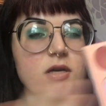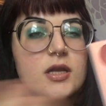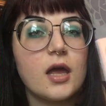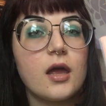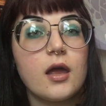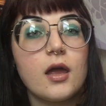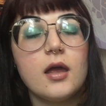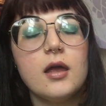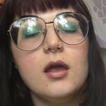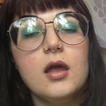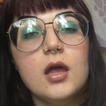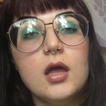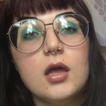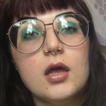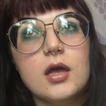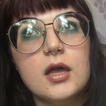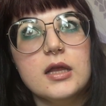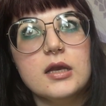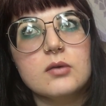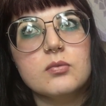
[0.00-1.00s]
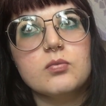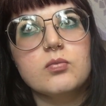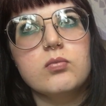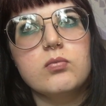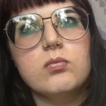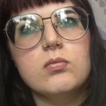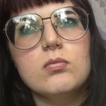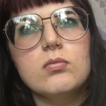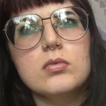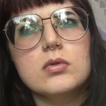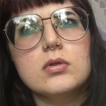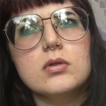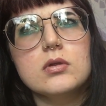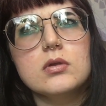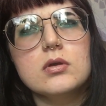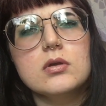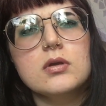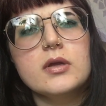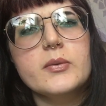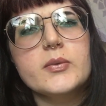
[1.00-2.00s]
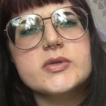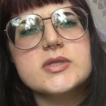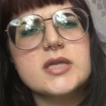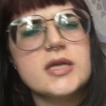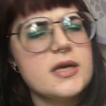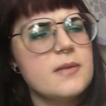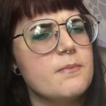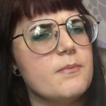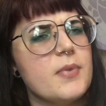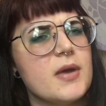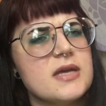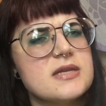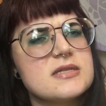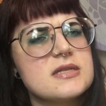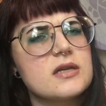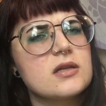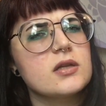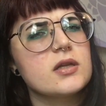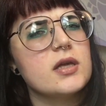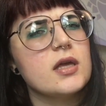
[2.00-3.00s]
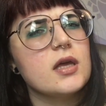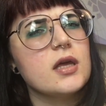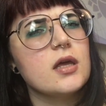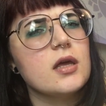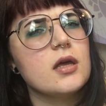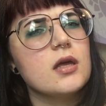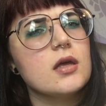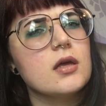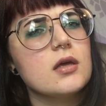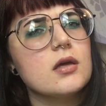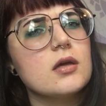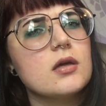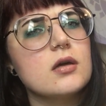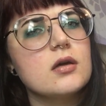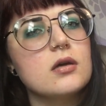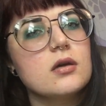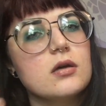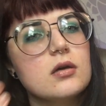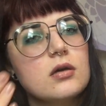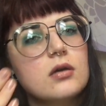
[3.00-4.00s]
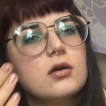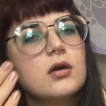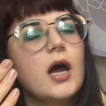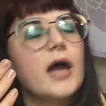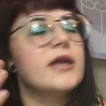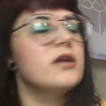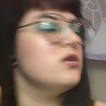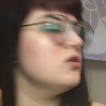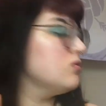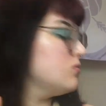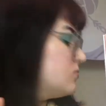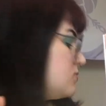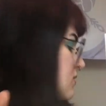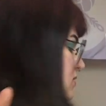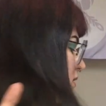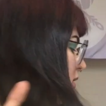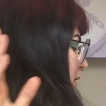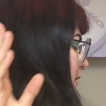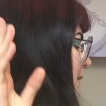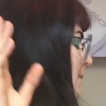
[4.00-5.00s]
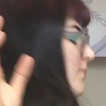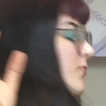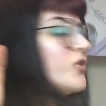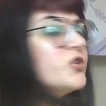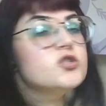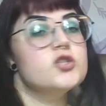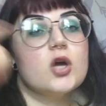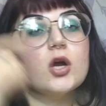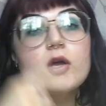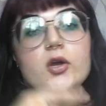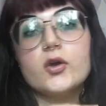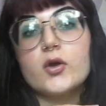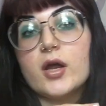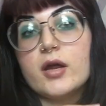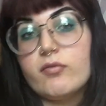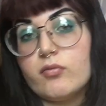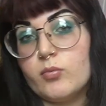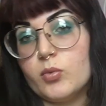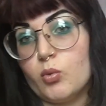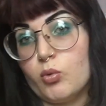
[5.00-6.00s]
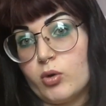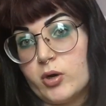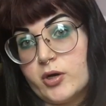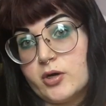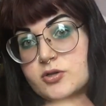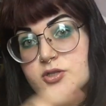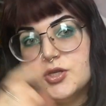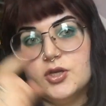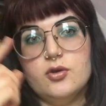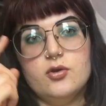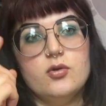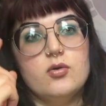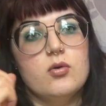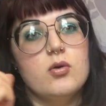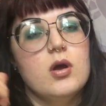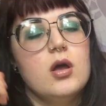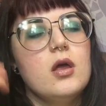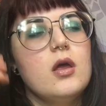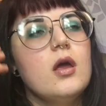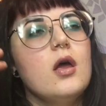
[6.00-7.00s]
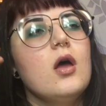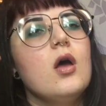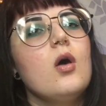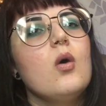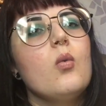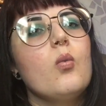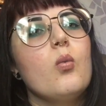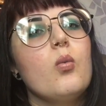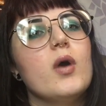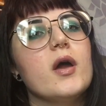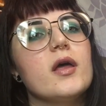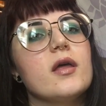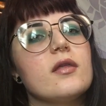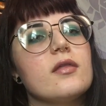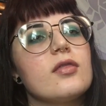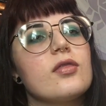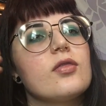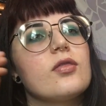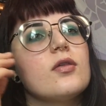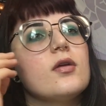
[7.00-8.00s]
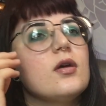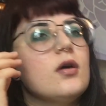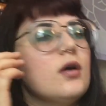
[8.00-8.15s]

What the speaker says: day and it was like basically I used the dark gray from the Warrior 2 with